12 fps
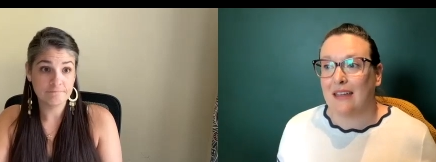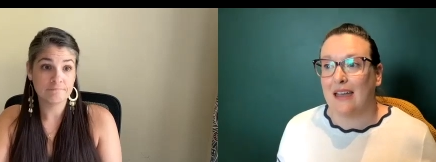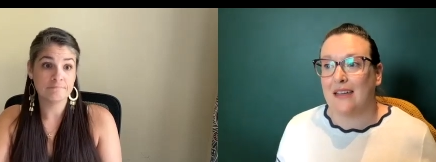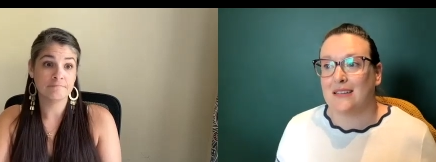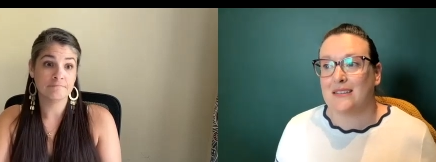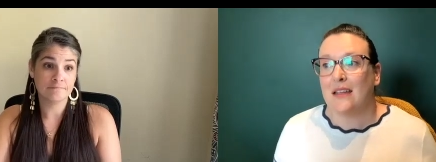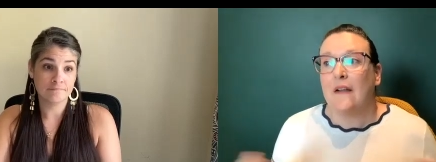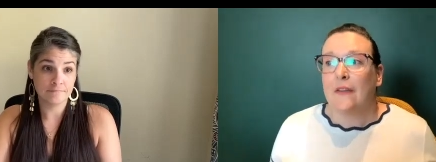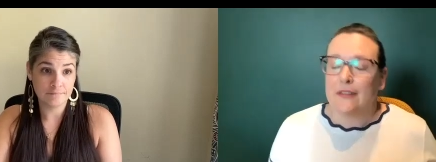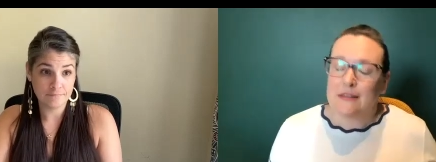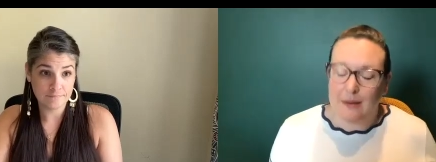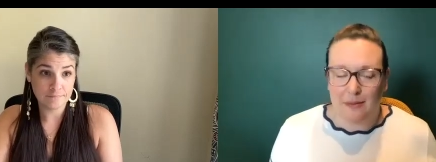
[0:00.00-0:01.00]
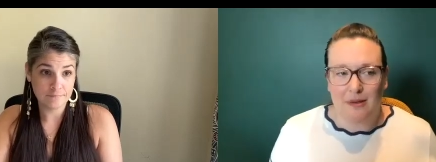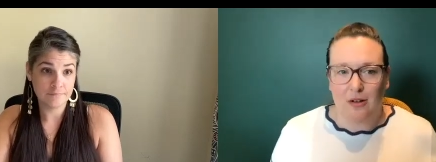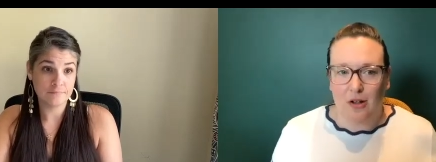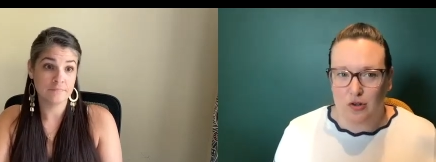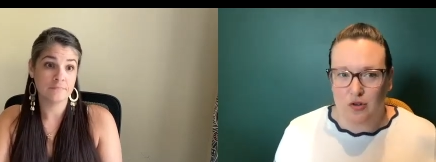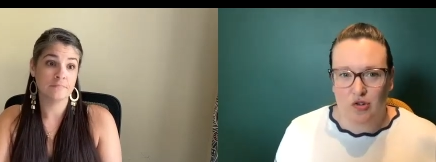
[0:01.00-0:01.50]
Speaker 1: that this might be a
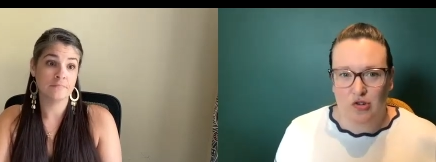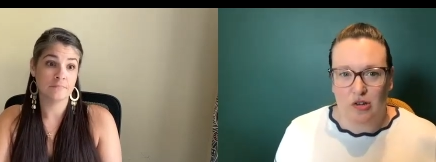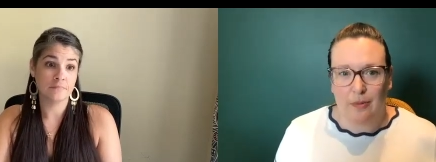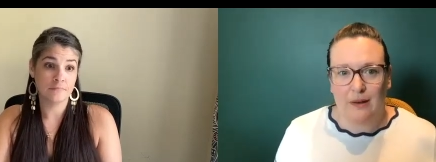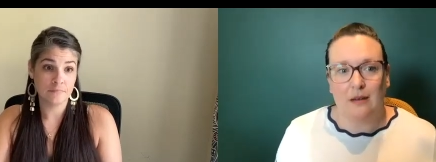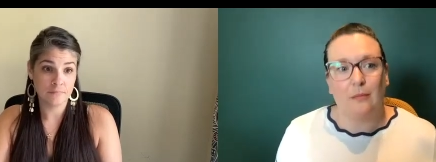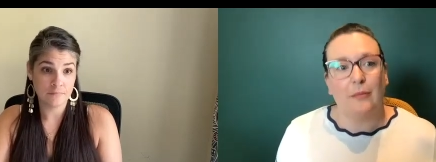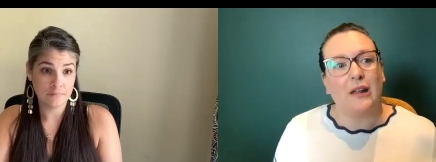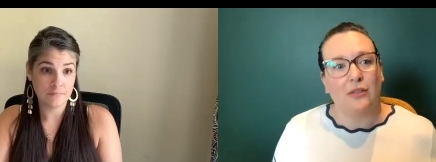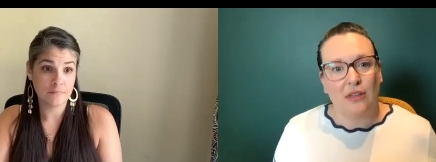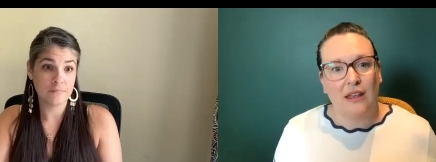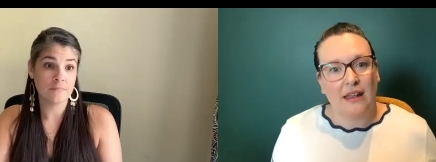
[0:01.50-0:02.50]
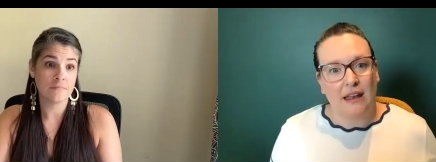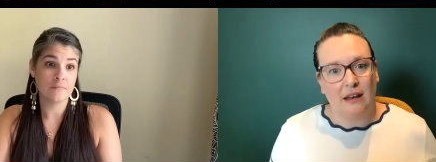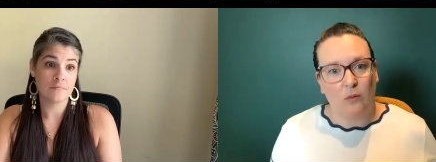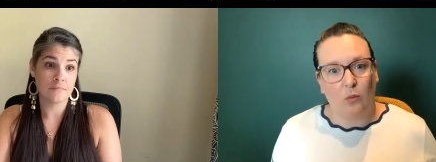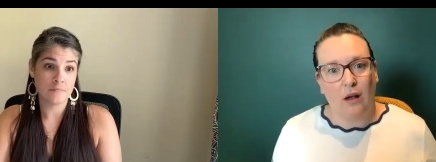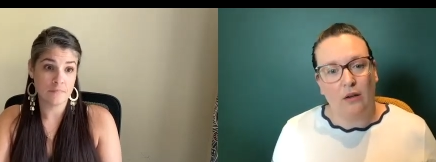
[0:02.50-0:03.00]
controversial opinion, but I think that
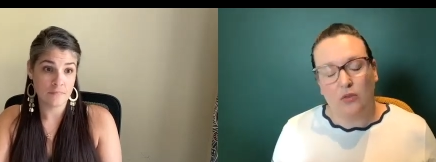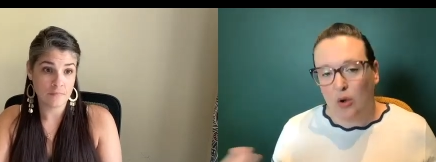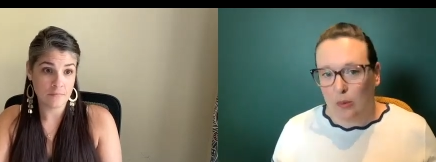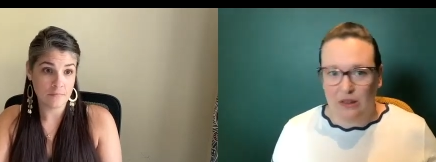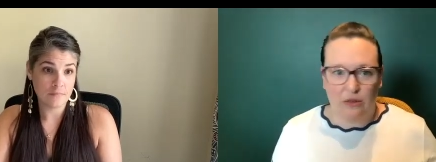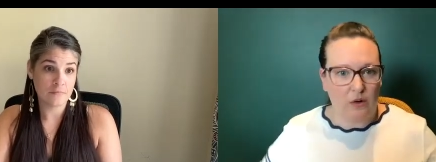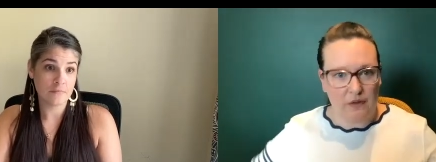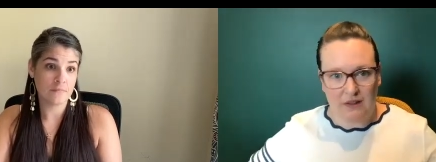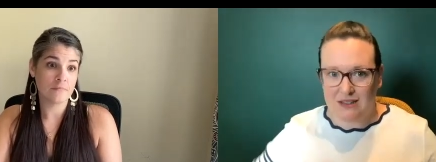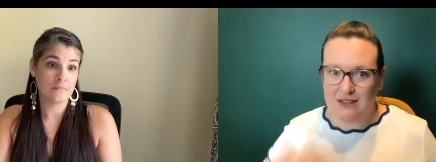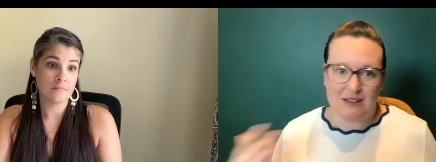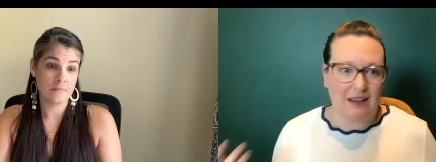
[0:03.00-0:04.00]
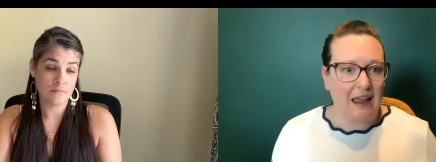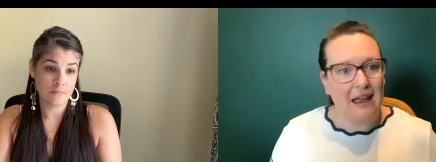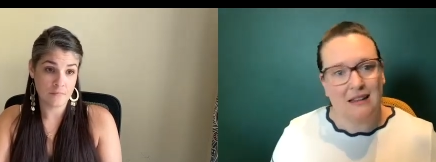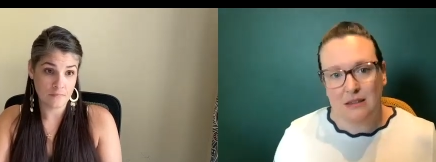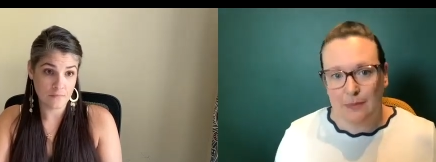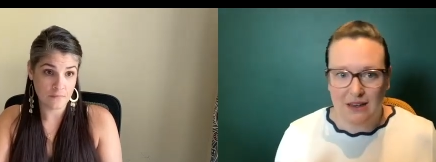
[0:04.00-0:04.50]
going through all these things like
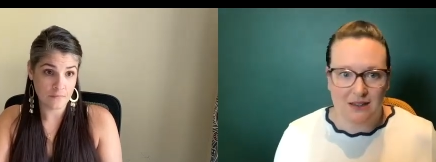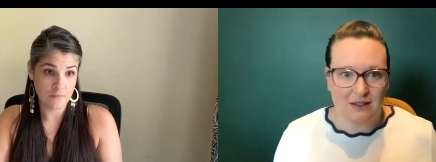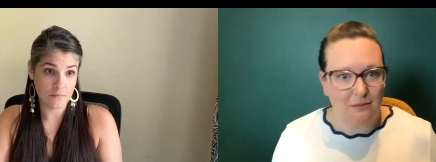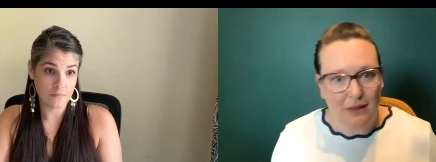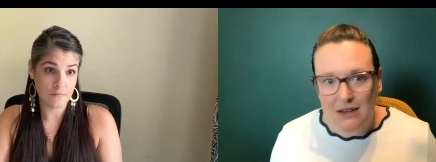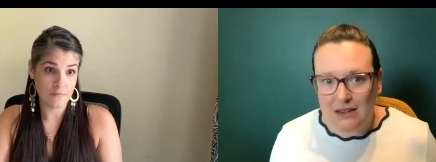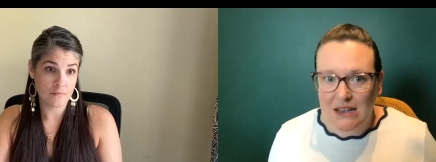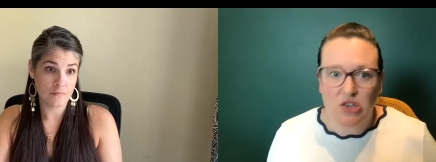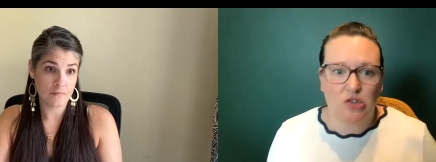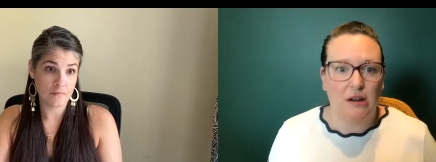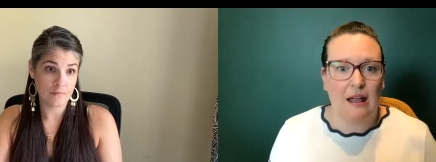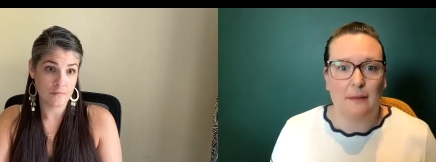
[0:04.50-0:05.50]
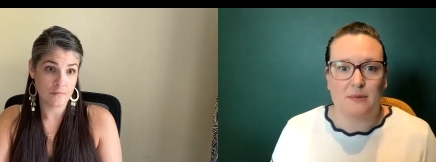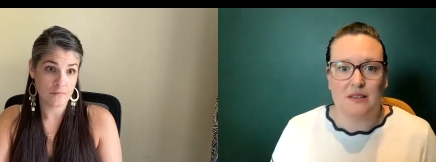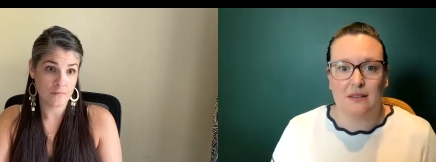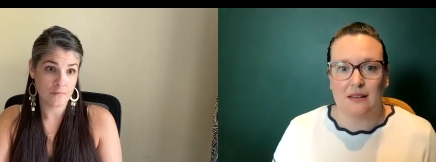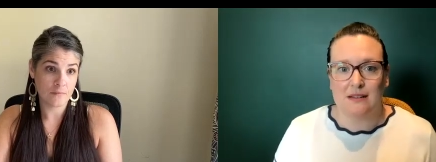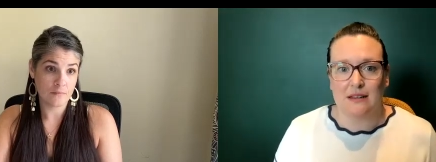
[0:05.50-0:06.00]
Headspace and meditation apps
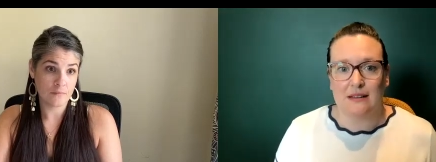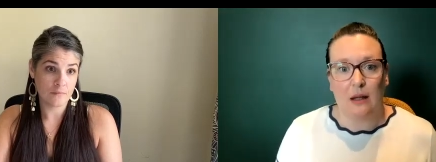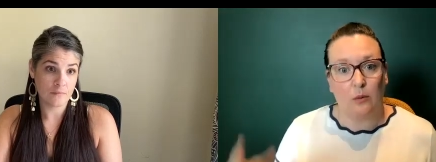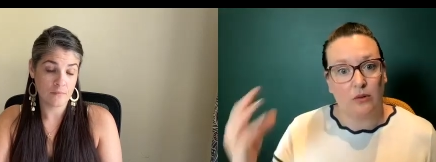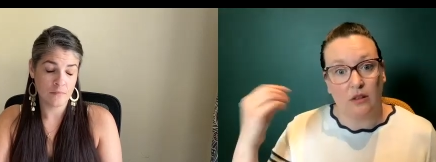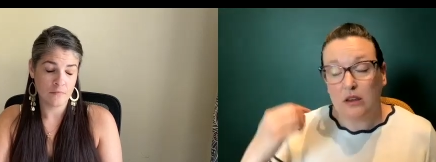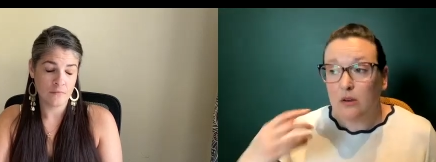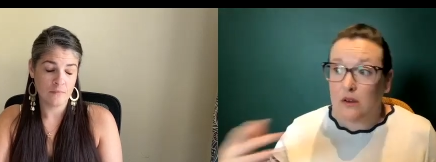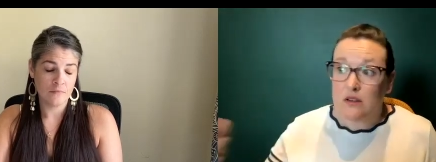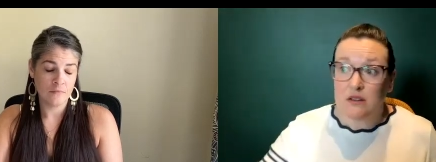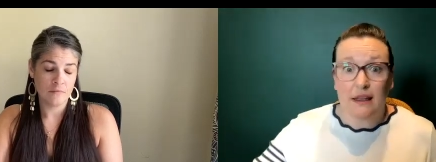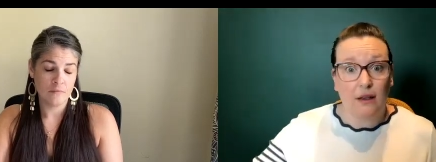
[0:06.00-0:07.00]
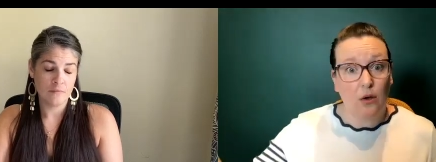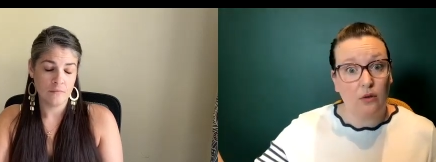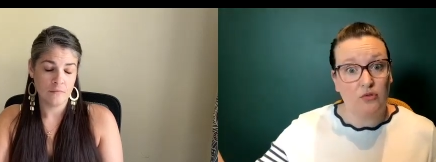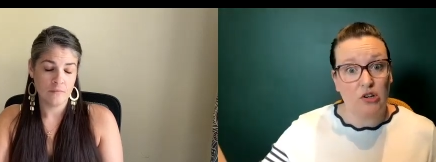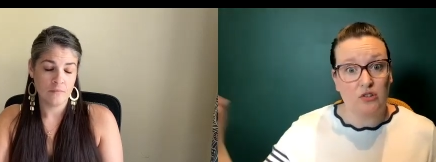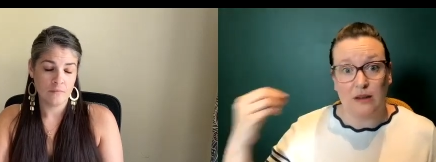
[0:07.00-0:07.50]
and things like that, where they're like, you need to let go
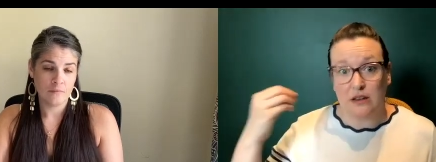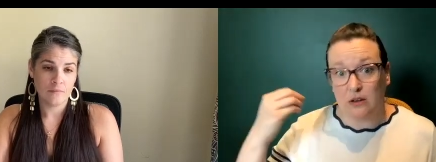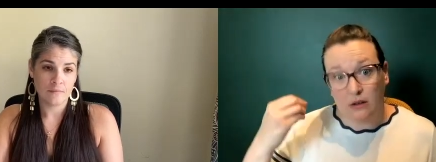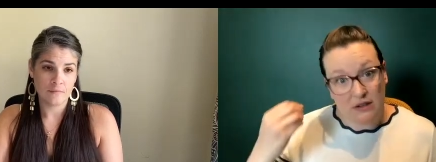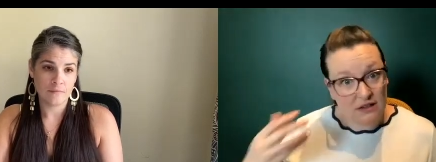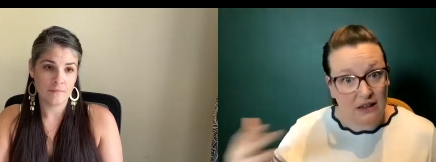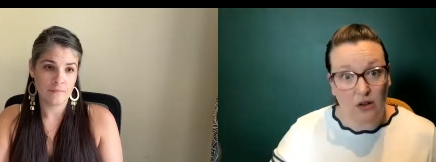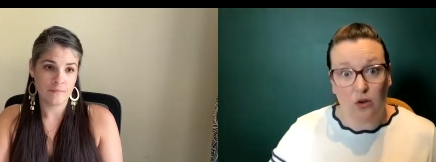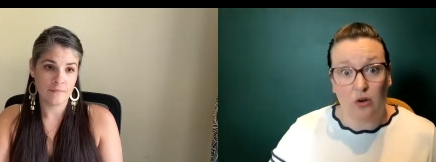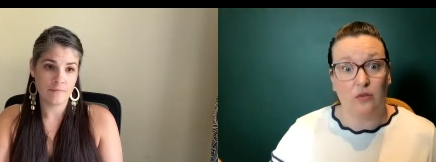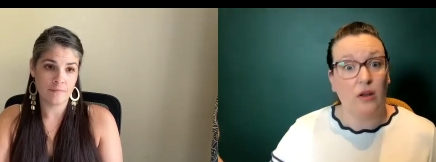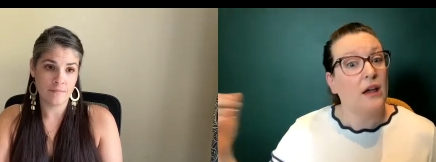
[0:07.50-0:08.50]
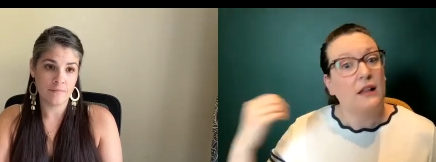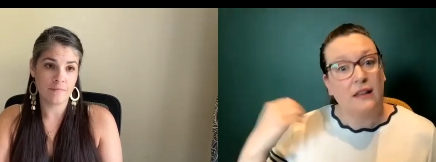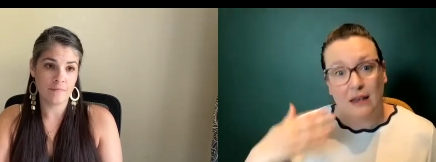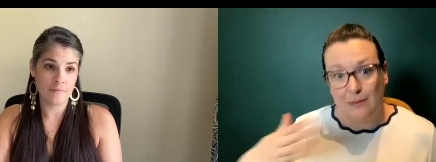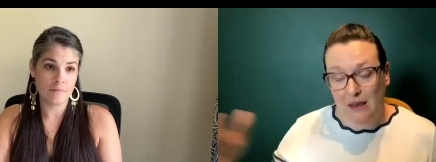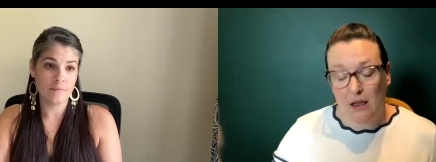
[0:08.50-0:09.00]
of judgment. You need to let go of,
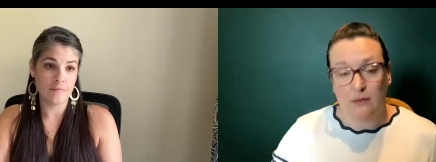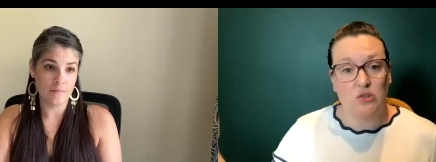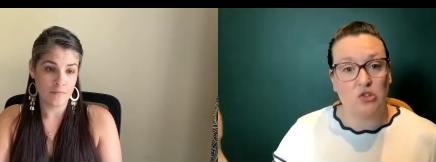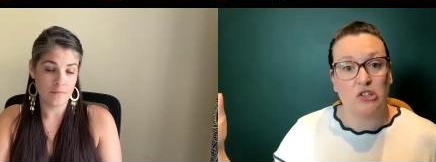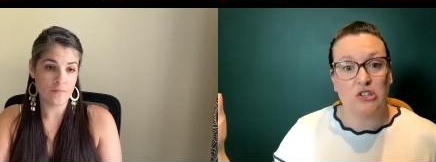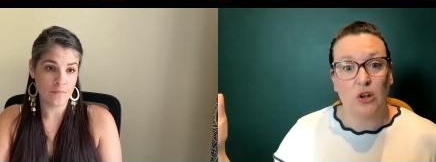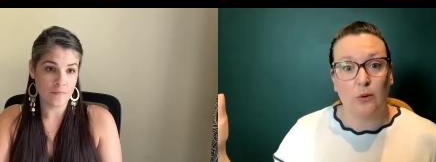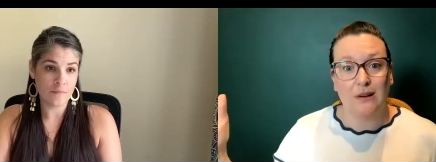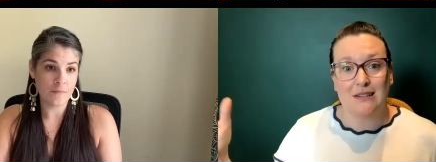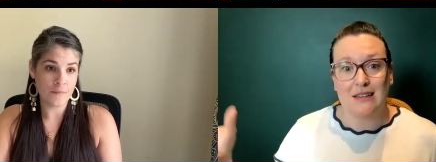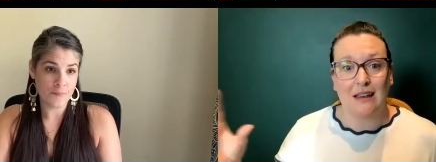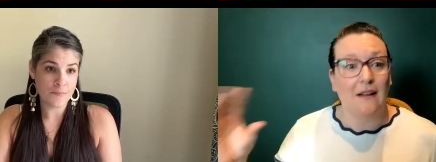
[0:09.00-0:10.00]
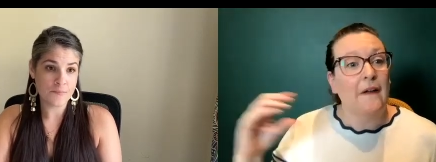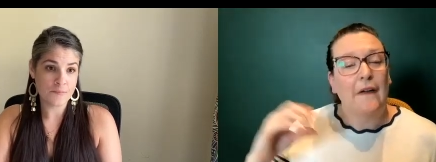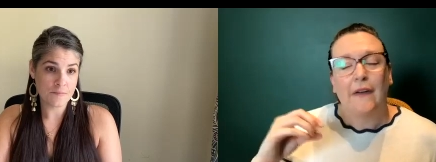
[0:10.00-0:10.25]
like, it becomes just noticing.